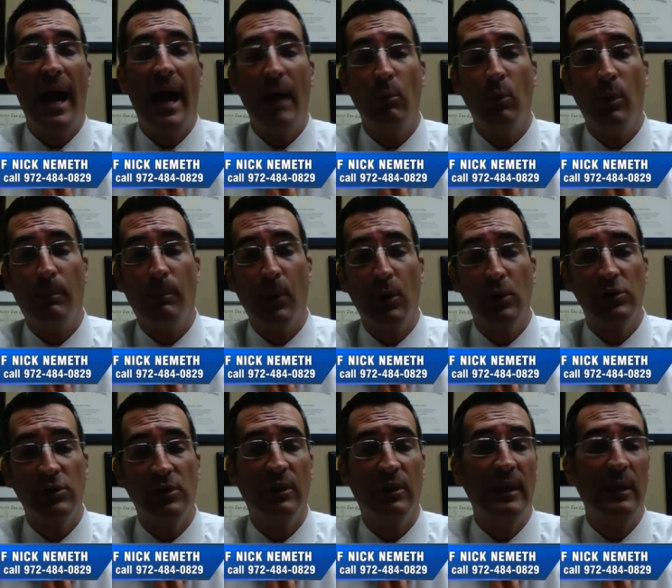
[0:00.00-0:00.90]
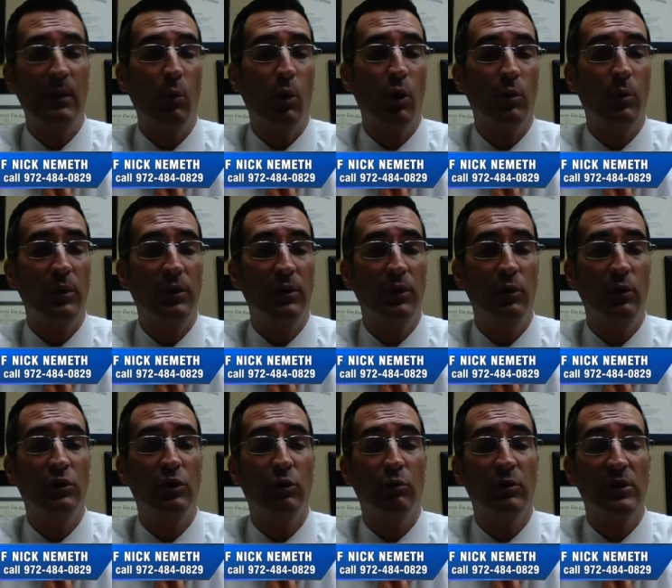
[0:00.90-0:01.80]
I will personally work with
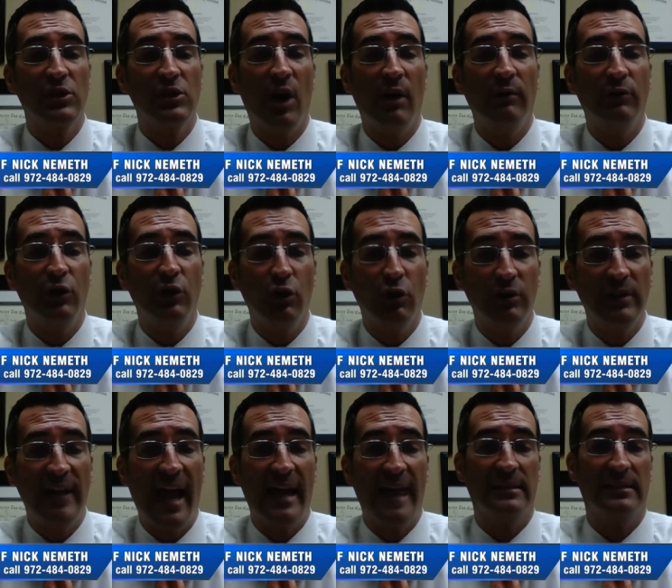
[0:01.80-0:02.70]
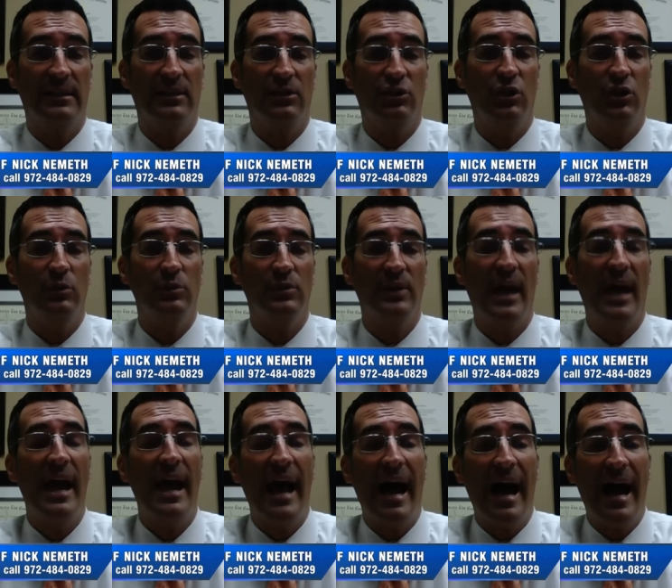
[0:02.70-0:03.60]
you to resolve your tax issues.
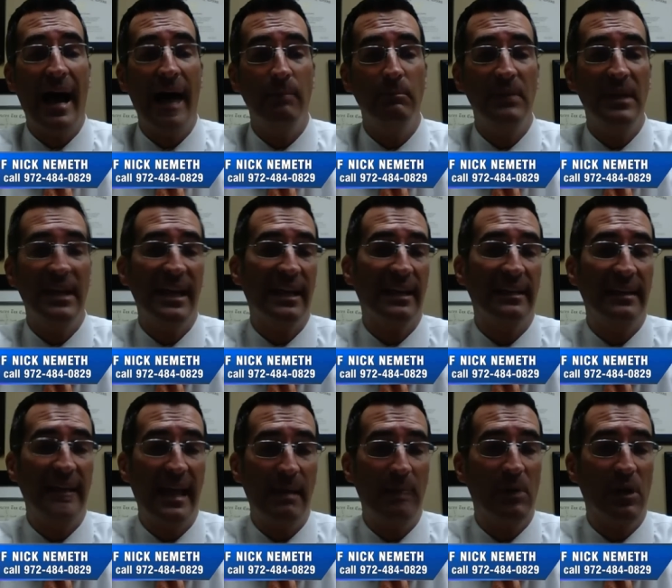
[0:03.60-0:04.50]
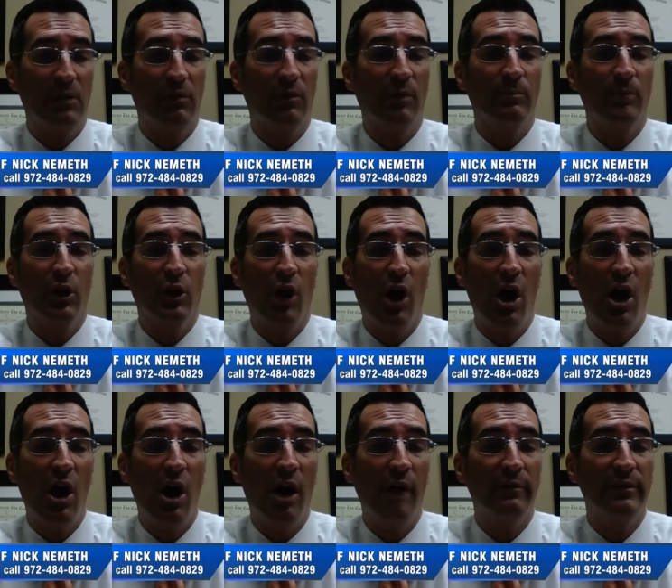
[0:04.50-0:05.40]
I'm Nick Nemeth from the
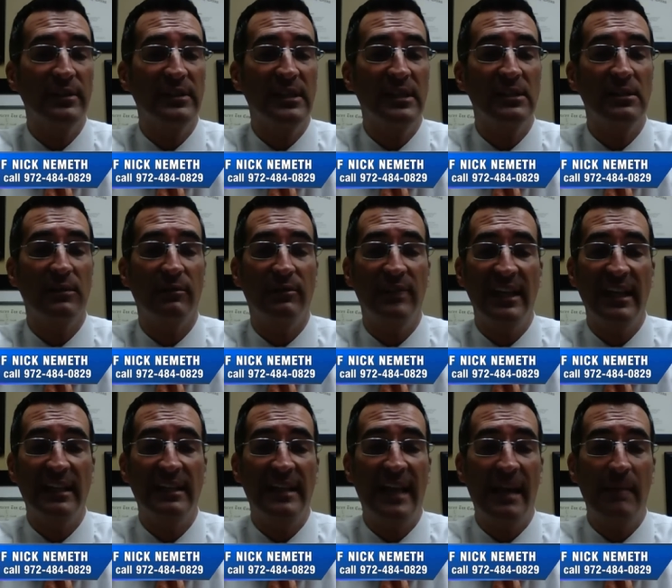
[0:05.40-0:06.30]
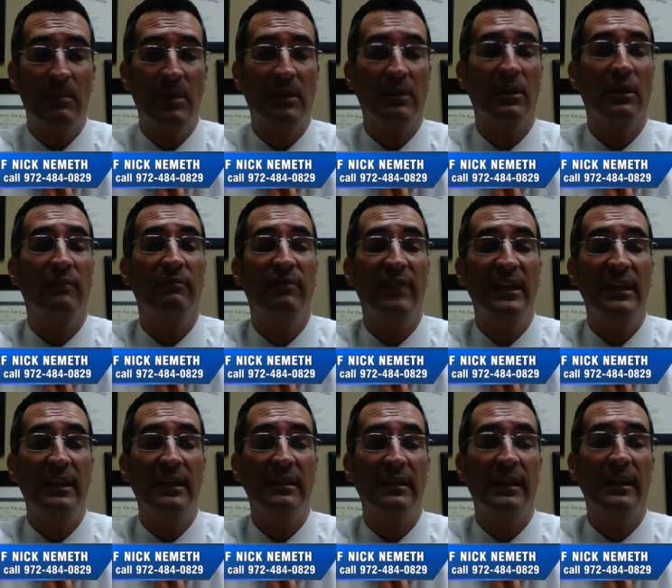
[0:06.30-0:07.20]
law offices of Nick Nemeth,
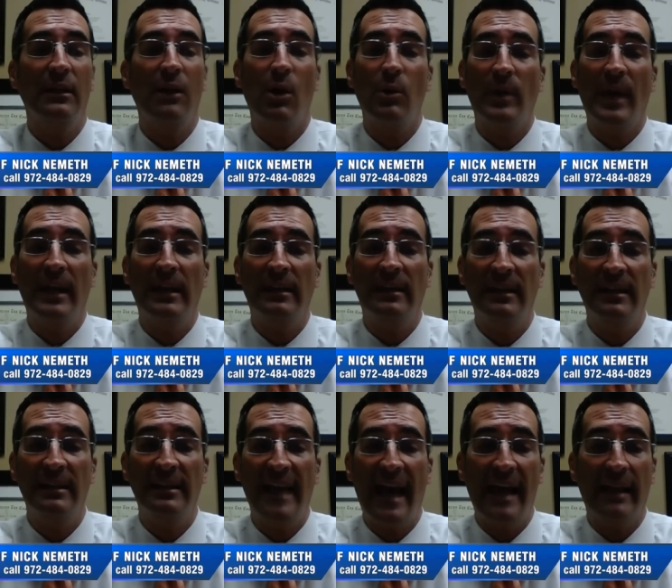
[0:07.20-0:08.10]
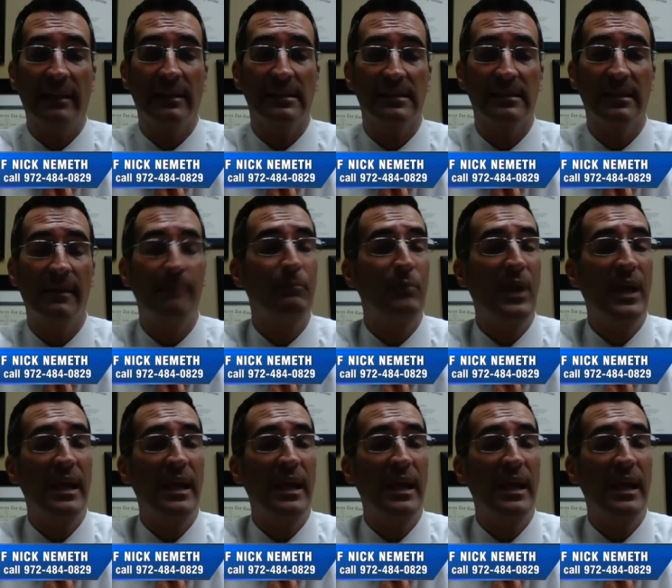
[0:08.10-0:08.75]
conveniently located in Dallas.